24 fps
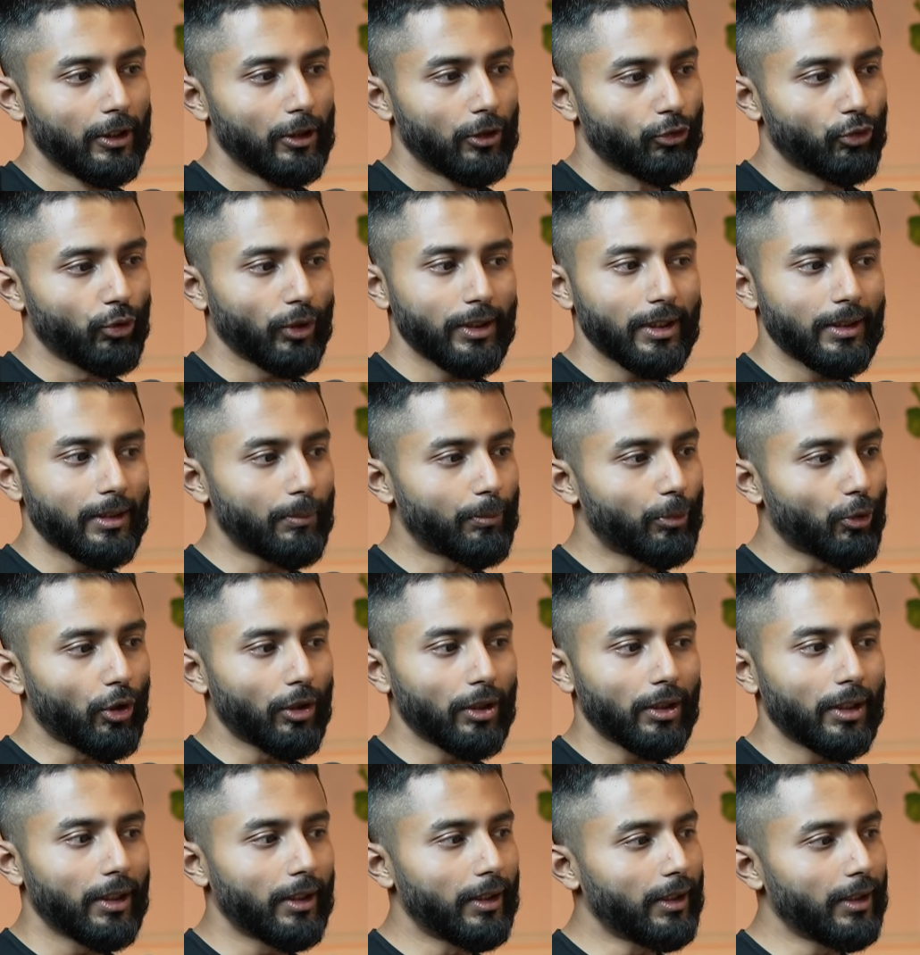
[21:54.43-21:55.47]
So I think the
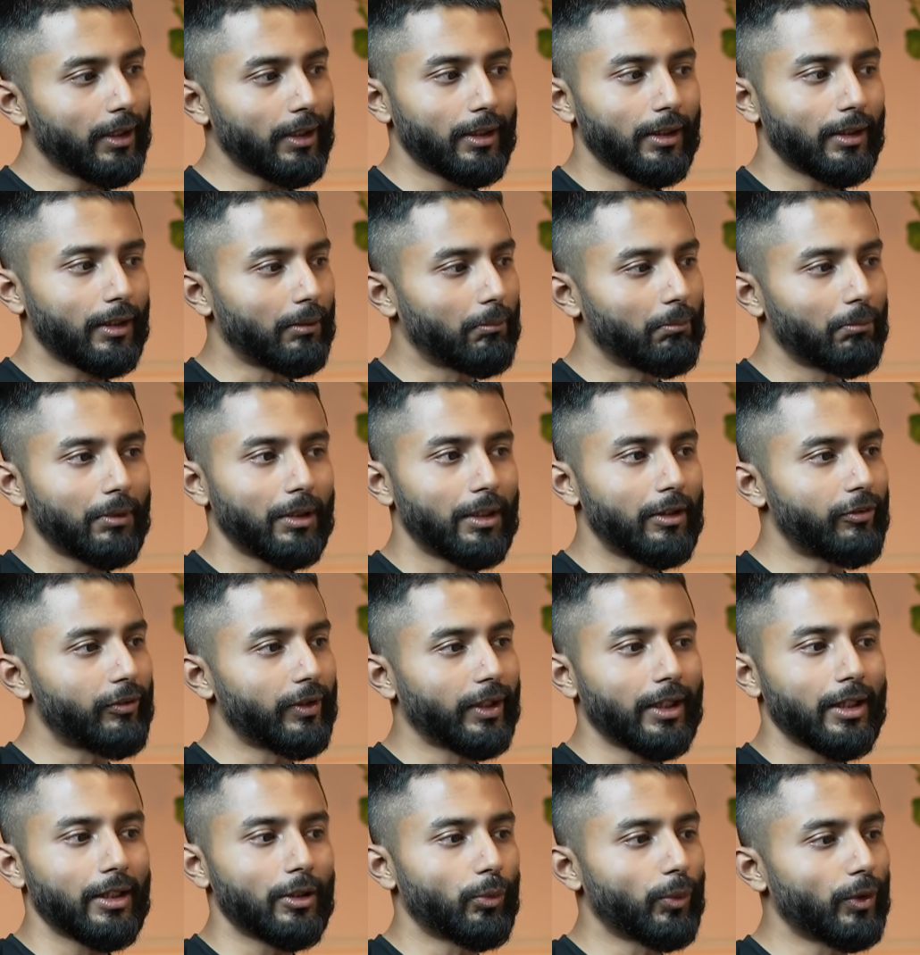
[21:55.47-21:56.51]
broad learning is,
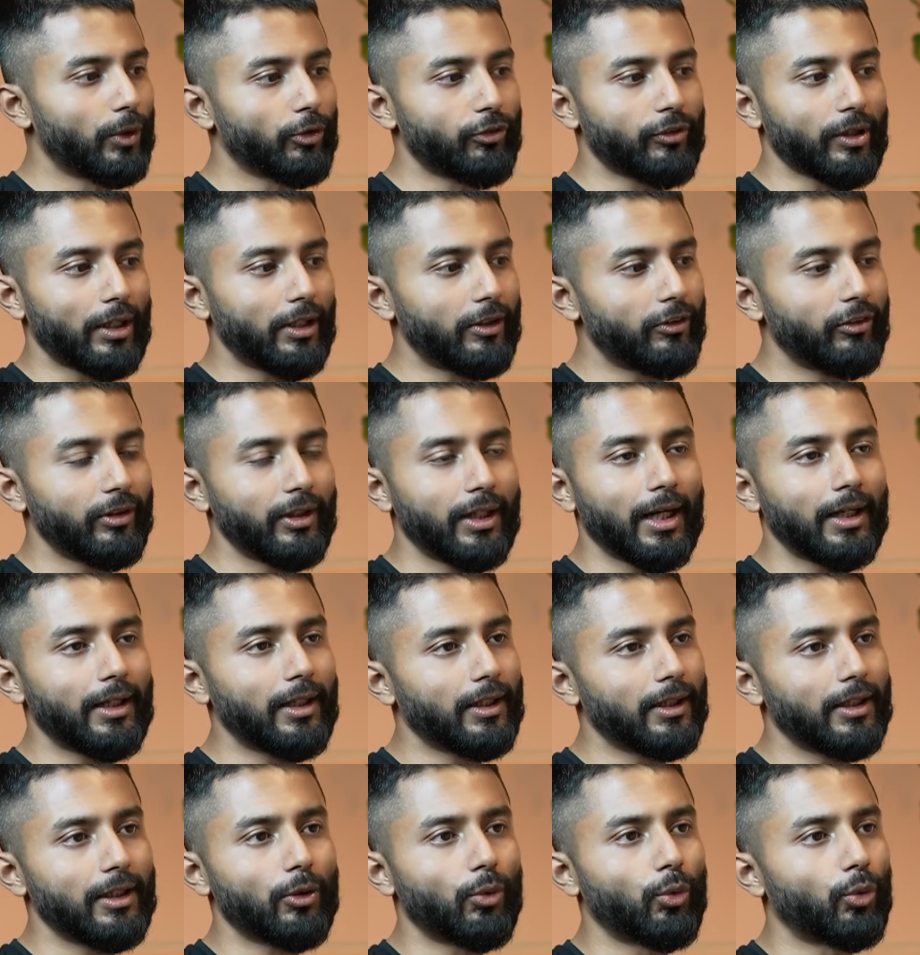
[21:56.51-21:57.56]
again, when you're challenging
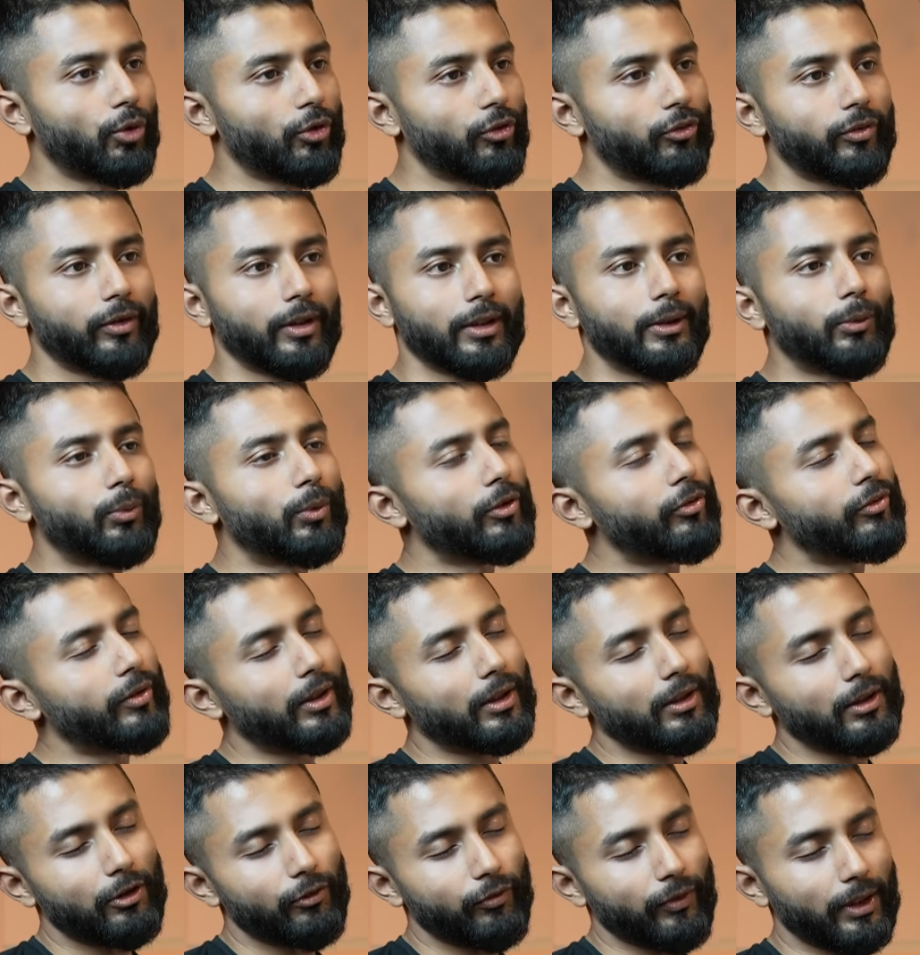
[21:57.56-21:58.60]
category codes, I think we've seen
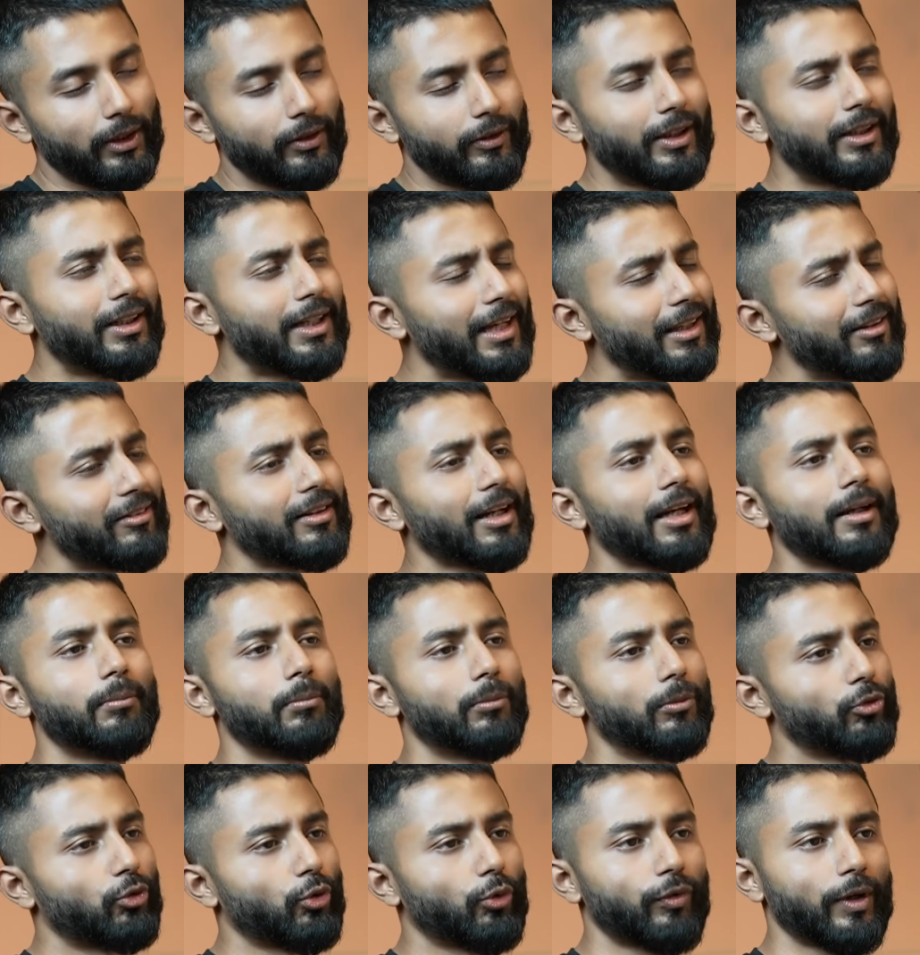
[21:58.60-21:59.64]
in this fan, it takes
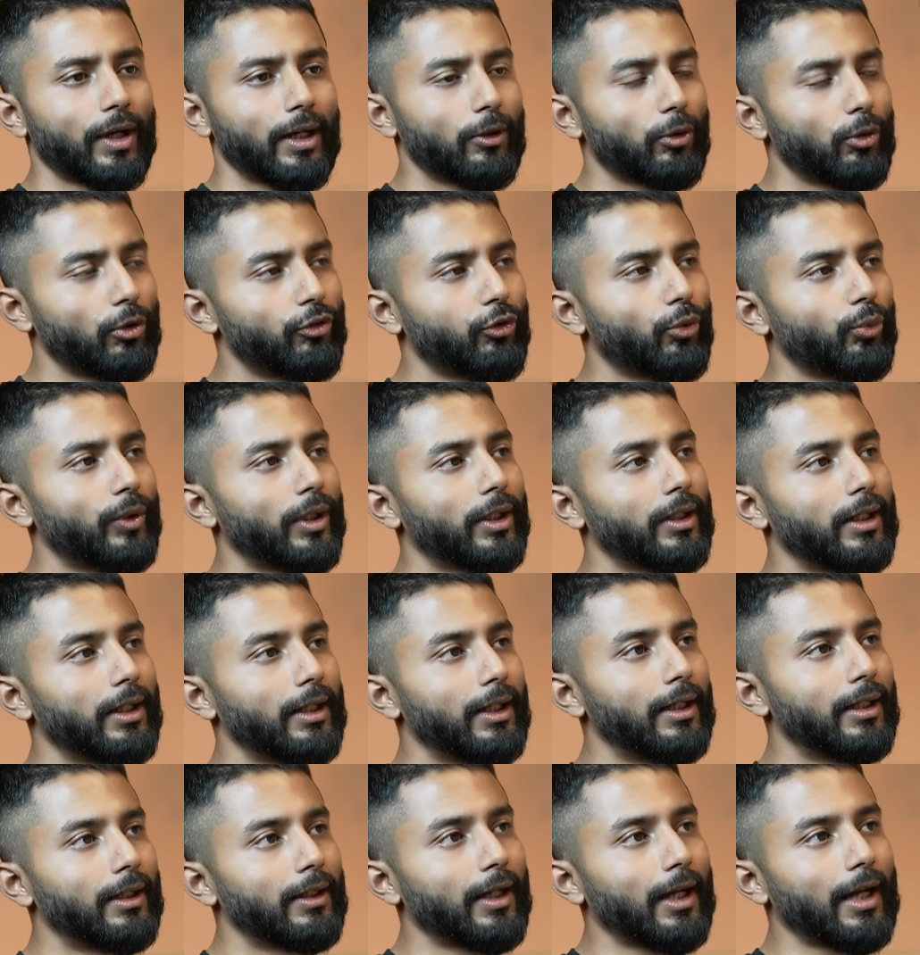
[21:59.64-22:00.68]
time. So fan also,
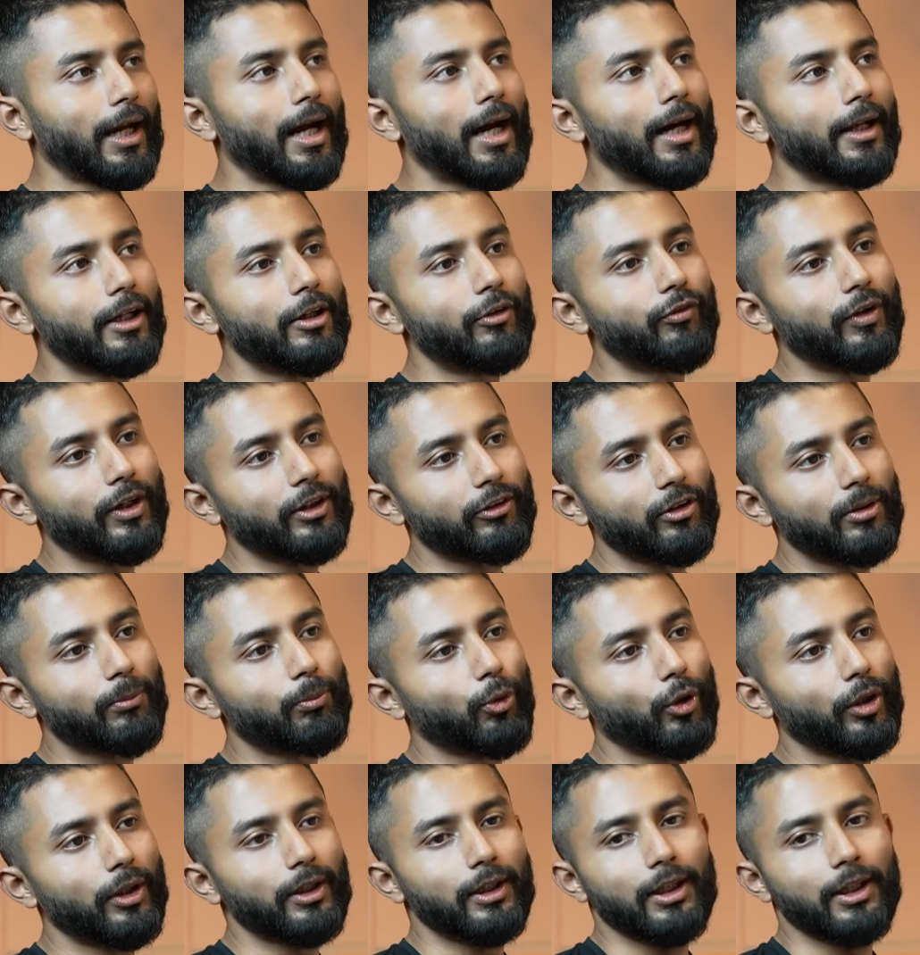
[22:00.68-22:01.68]
our inflection point